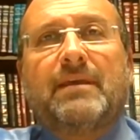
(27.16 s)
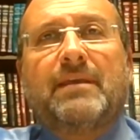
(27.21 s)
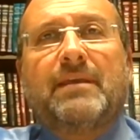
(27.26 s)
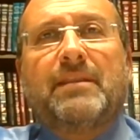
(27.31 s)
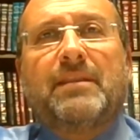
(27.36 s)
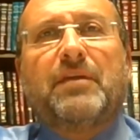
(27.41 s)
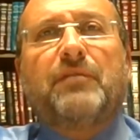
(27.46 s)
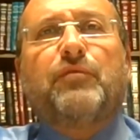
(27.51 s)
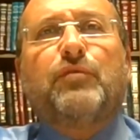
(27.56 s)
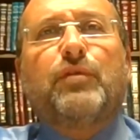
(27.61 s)

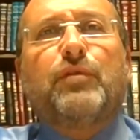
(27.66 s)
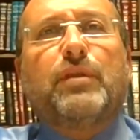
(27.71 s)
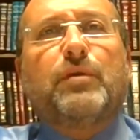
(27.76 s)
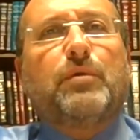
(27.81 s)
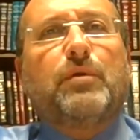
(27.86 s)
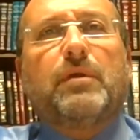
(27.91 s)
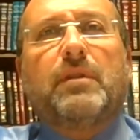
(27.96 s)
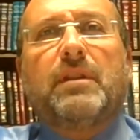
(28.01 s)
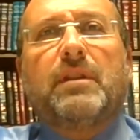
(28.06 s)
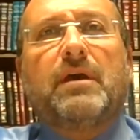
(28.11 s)
Therefore, there
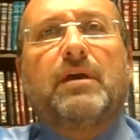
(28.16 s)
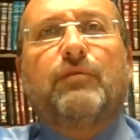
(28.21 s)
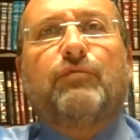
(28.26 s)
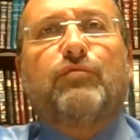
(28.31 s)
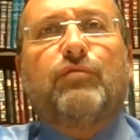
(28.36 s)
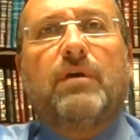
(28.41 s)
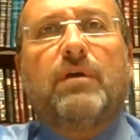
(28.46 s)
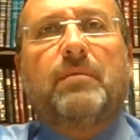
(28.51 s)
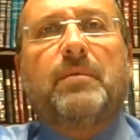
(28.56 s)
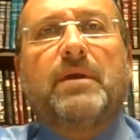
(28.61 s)
were a lot of
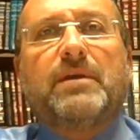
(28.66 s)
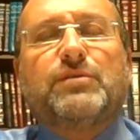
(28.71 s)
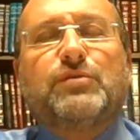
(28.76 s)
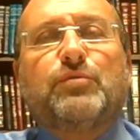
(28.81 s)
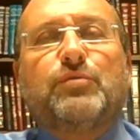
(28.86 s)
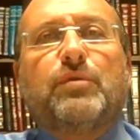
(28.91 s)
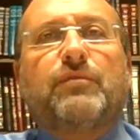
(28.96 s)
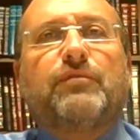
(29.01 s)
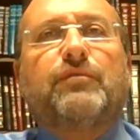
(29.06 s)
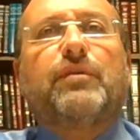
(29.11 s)
rabbis who
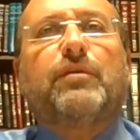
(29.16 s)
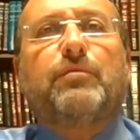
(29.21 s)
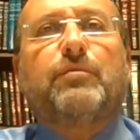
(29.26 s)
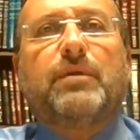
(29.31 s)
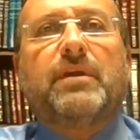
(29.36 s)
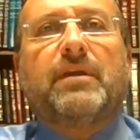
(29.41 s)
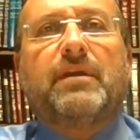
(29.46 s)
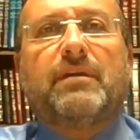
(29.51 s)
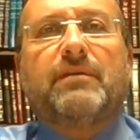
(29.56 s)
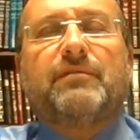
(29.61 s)
were very
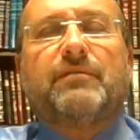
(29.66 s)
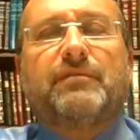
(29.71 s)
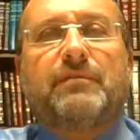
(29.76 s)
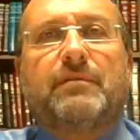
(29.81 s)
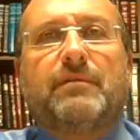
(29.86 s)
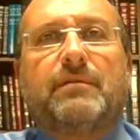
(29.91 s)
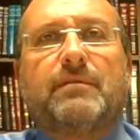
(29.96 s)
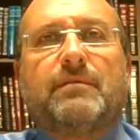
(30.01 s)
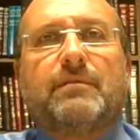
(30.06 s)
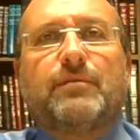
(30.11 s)
careful
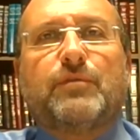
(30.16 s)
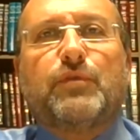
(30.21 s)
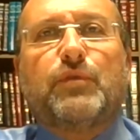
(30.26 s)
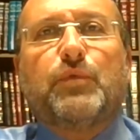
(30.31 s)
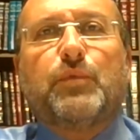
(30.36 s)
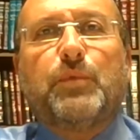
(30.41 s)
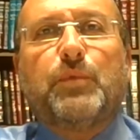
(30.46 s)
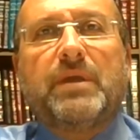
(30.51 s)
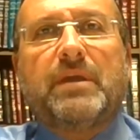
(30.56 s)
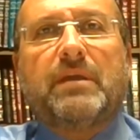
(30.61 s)
the
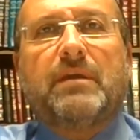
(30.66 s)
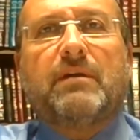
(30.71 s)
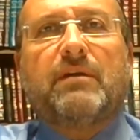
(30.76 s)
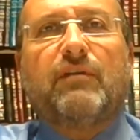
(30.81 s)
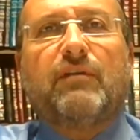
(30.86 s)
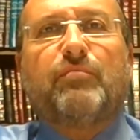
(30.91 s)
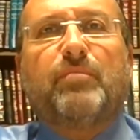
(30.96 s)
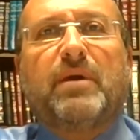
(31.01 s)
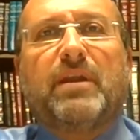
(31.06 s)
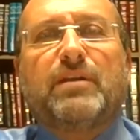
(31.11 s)
week
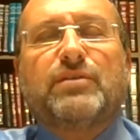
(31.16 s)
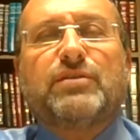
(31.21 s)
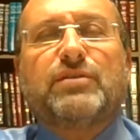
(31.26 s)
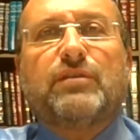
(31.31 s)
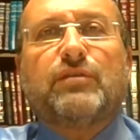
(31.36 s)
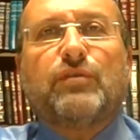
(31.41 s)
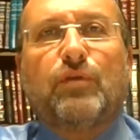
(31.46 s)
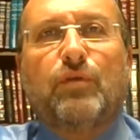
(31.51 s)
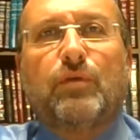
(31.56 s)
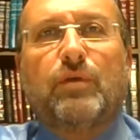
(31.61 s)
of Parashat
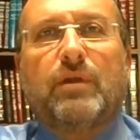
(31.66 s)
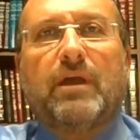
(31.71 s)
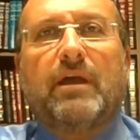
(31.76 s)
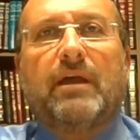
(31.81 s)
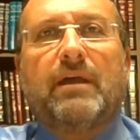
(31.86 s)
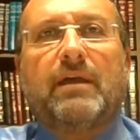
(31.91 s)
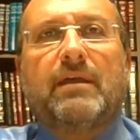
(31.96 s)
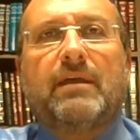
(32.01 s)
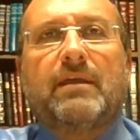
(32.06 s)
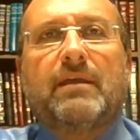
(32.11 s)
Korach
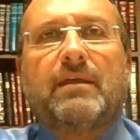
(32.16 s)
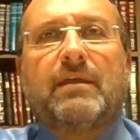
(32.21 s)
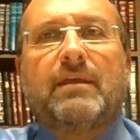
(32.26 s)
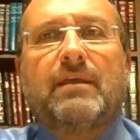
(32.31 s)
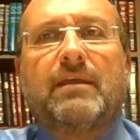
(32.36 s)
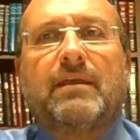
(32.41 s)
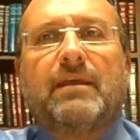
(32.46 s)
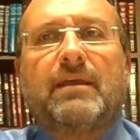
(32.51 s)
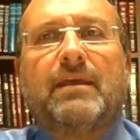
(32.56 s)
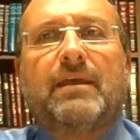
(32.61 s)

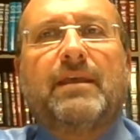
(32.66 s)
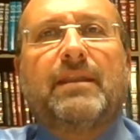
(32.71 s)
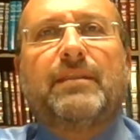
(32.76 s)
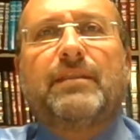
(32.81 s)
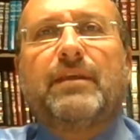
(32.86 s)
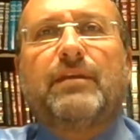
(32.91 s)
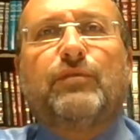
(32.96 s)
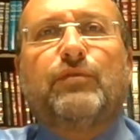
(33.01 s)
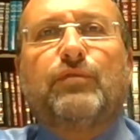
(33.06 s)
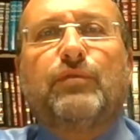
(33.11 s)

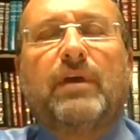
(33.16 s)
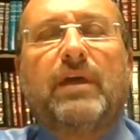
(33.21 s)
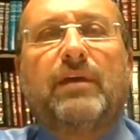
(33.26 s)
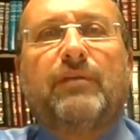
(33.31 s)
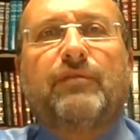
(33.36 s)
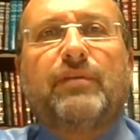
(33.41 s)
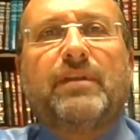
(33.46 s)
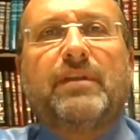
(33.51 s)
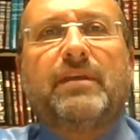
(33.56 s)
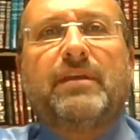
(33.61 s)
not to have
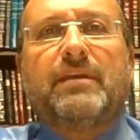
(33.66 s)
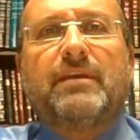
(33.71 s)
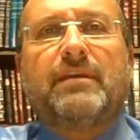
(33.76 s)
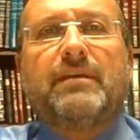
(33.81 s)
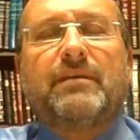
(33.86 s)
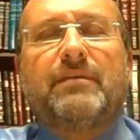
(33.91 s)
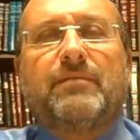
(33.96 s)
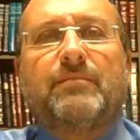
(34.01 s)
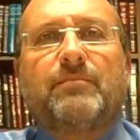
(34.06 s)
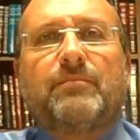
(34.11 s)
any
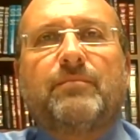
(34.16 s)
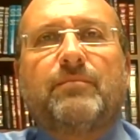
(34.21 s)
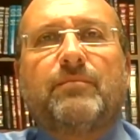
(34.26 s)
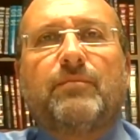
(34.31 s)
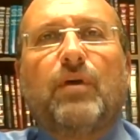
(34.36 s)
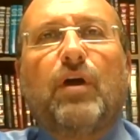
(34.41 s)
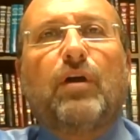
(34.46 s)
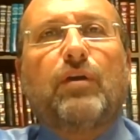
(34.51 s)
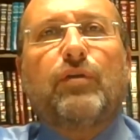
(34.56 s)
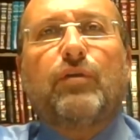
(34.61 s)

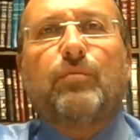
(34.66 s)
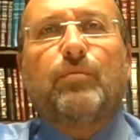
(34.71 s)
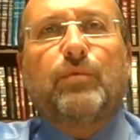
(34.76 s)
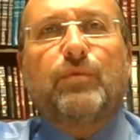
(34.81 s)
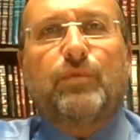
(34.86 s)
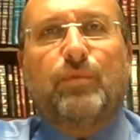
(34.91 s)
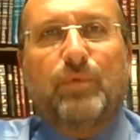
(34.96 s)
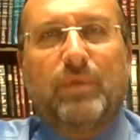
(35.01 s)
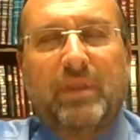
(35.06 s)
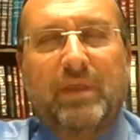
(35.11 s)

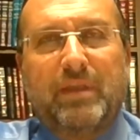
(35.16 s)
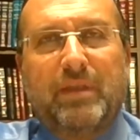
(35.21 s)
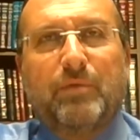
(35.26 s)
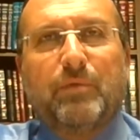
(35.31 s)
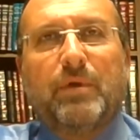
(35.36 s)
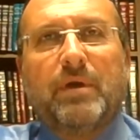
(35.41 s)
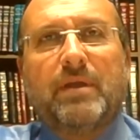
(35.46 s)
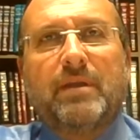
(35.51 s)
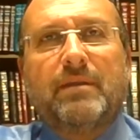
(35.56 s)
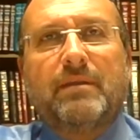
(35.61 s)
argument with
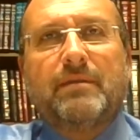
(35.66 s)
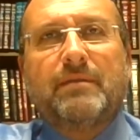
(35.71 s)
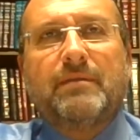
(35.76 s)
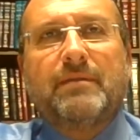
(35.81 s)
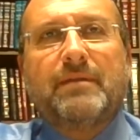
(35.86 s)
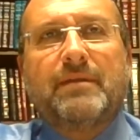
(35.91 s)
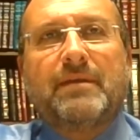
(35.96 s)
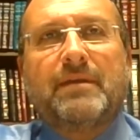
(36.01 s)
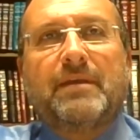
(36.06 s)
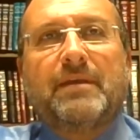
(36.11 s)
anyone,
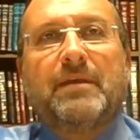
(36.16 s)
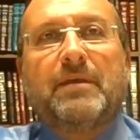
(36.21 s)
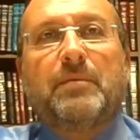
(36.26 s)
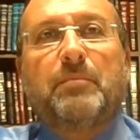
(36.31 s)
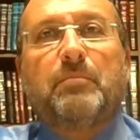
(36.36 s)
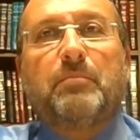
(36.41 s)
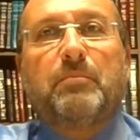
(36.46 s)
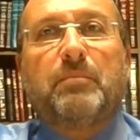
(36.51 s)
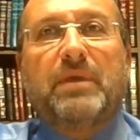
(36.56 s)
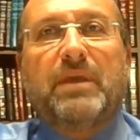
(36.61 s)

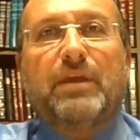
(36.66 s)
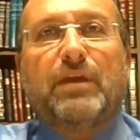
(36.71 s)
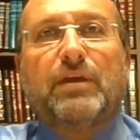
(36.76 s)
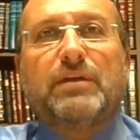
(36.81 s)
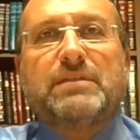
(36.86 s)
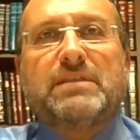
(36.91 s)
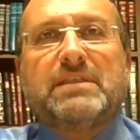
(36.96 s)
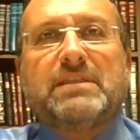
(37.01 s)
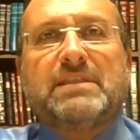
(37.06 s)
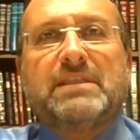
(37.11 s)

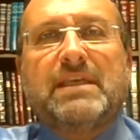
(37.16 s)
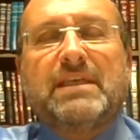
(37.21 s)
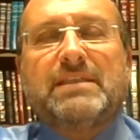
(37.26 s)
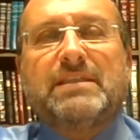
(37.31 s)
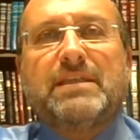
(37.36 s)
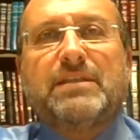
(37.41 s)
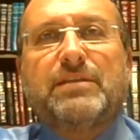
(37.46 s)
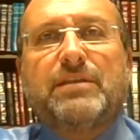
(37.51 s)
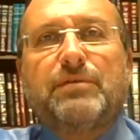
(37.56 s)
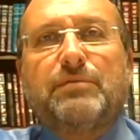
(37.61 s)
because it says
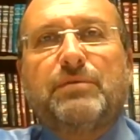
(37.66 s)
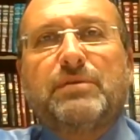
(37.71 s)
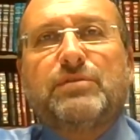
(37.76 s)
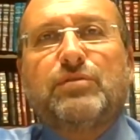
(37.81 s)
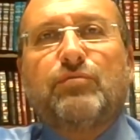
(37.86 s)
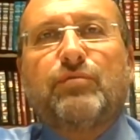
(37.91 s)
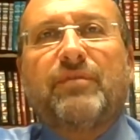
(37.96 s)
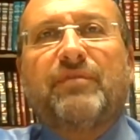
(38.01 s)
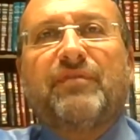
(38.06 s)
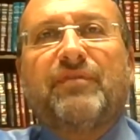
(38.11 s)
that there is a
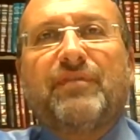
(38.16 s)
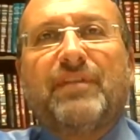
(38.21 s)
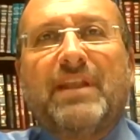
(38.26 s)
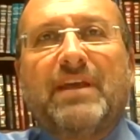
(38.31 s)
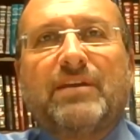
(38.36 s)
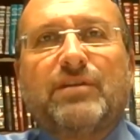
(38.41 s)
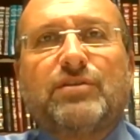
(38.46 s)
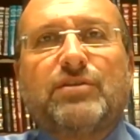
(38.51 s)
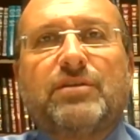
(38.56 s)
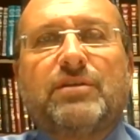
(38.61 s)

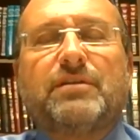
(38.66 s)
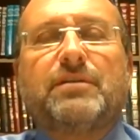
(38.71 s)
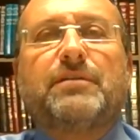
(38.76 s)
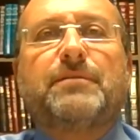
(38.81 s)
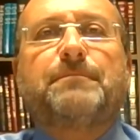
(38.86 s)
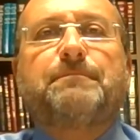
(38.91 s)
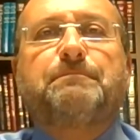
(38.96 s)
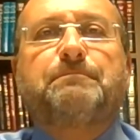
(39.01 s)
reflection